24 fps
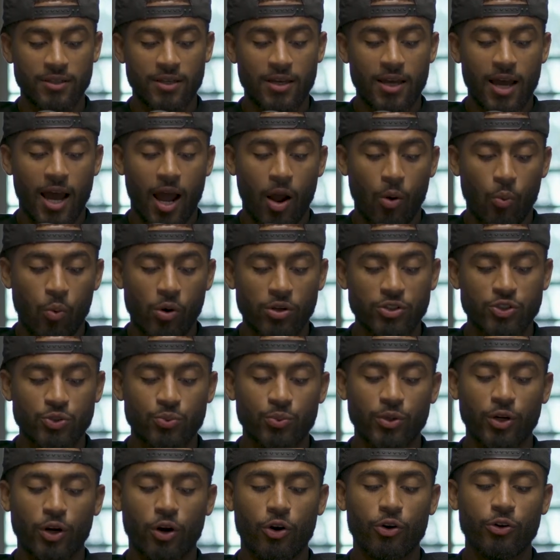I want to
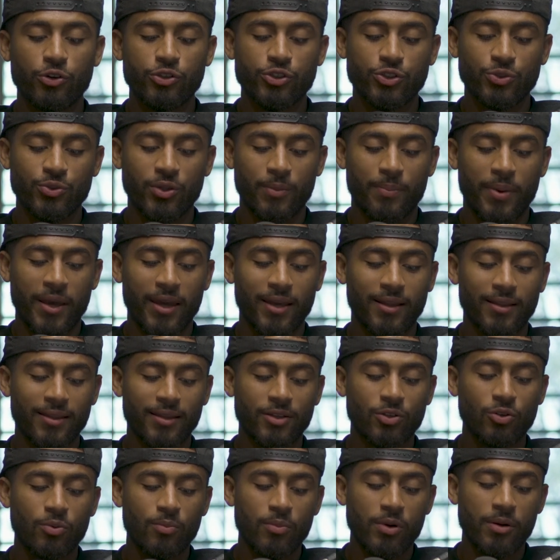encourage you to pay a
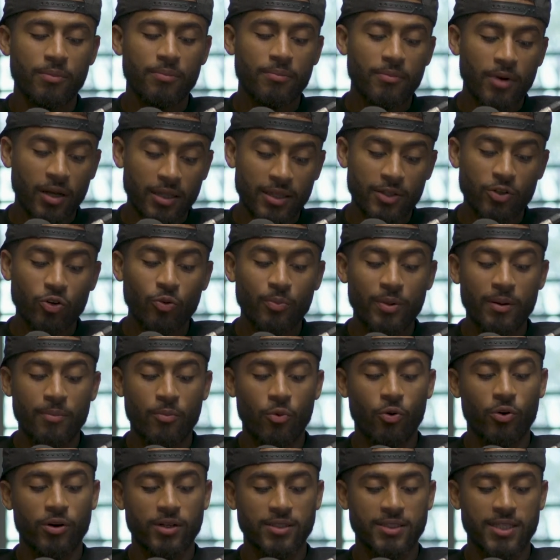little bit
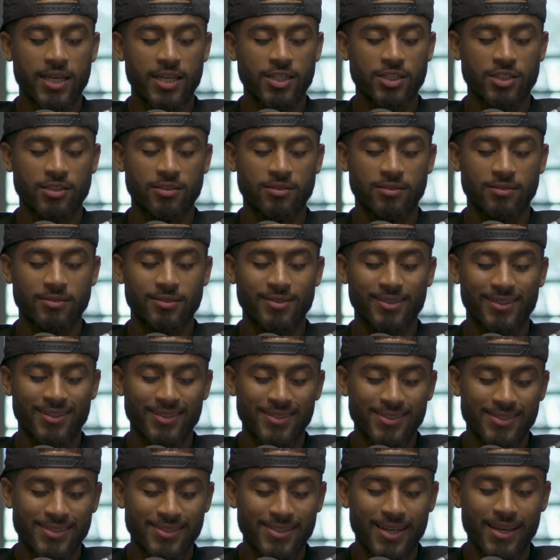more attention to the
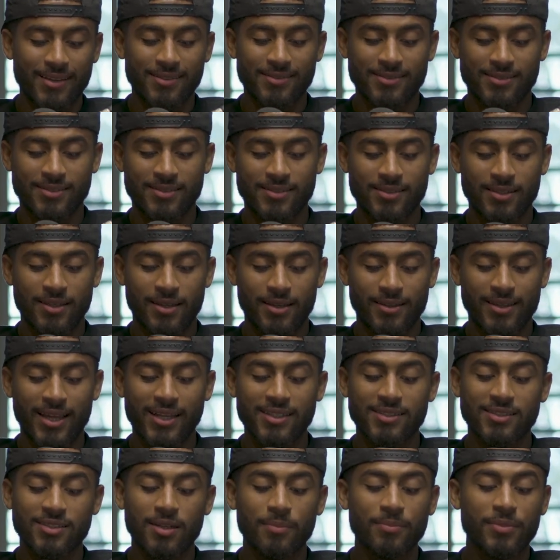sense that
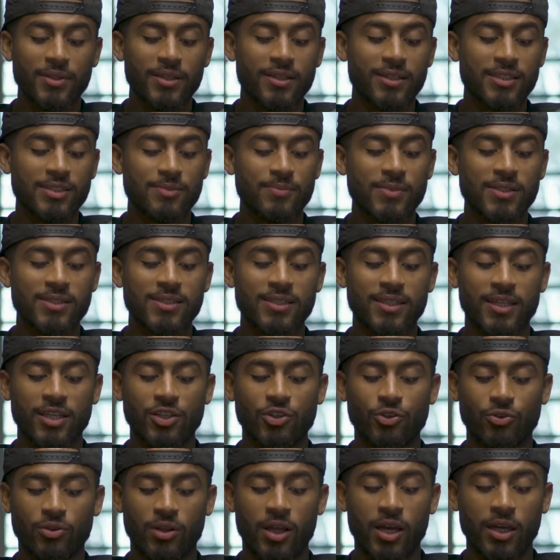something is missing in
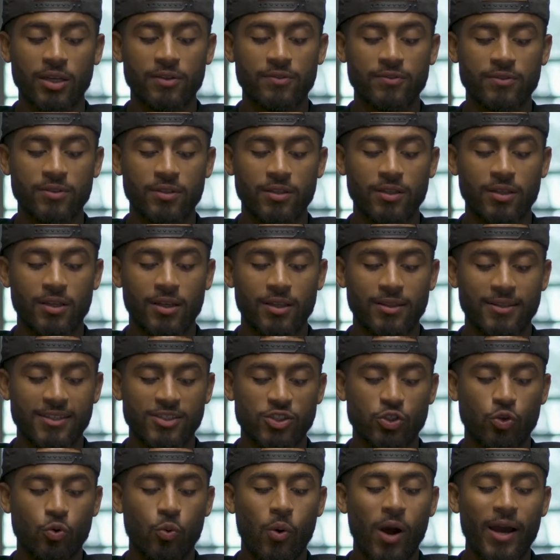your life. This
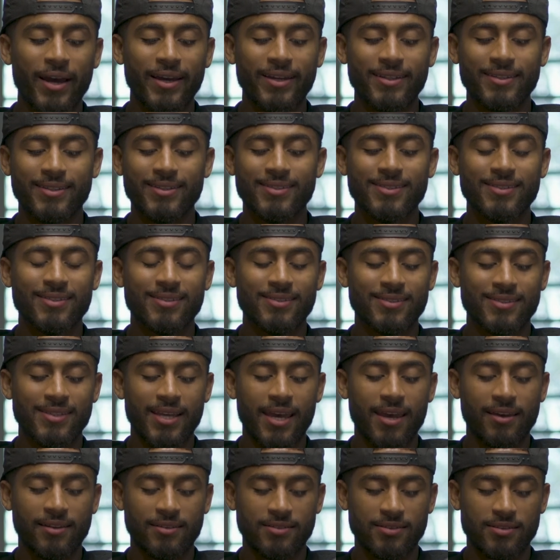quiet
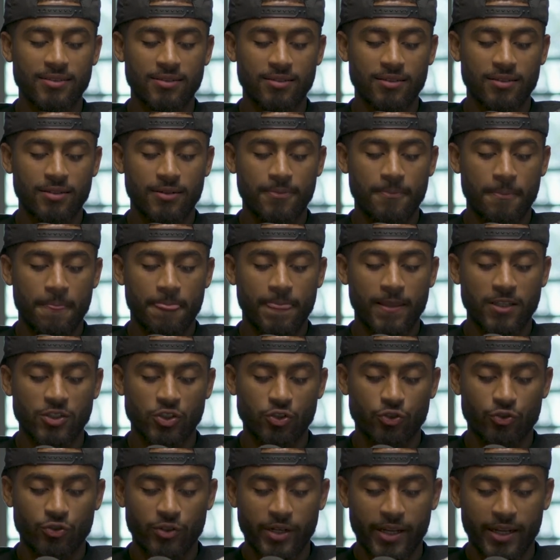discontent is
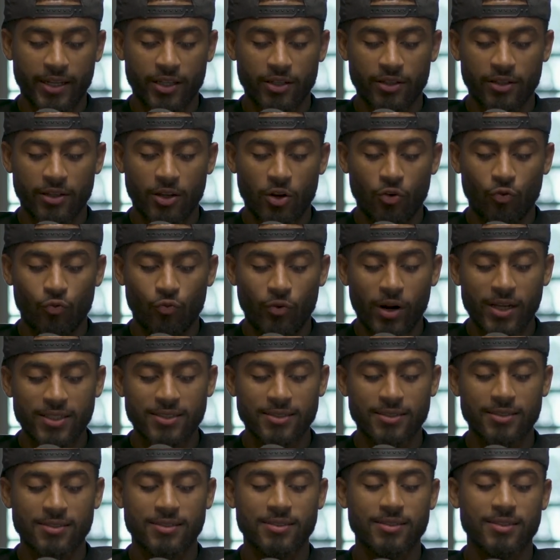creating
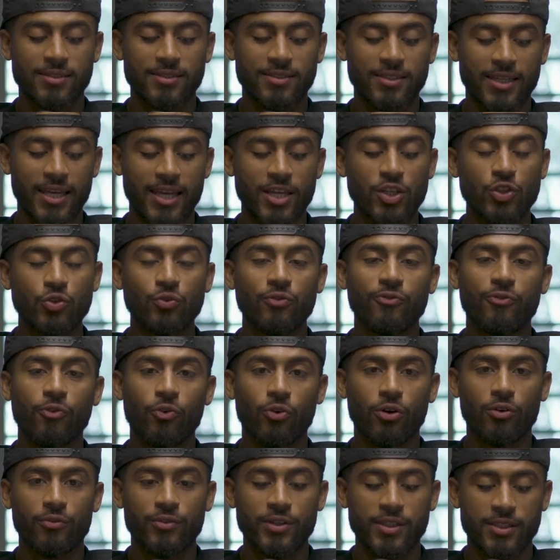restlessness in you for
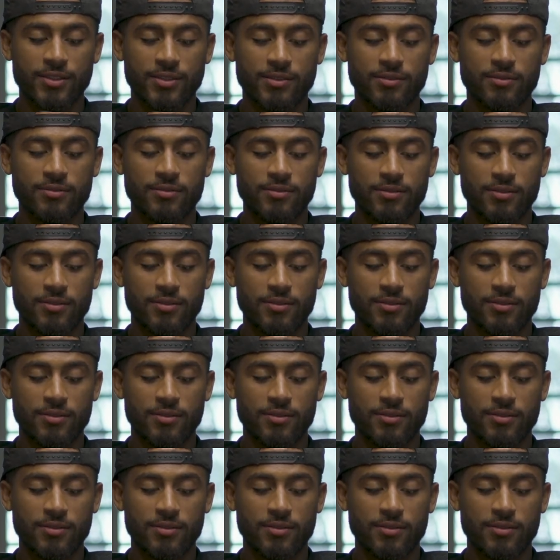a reason.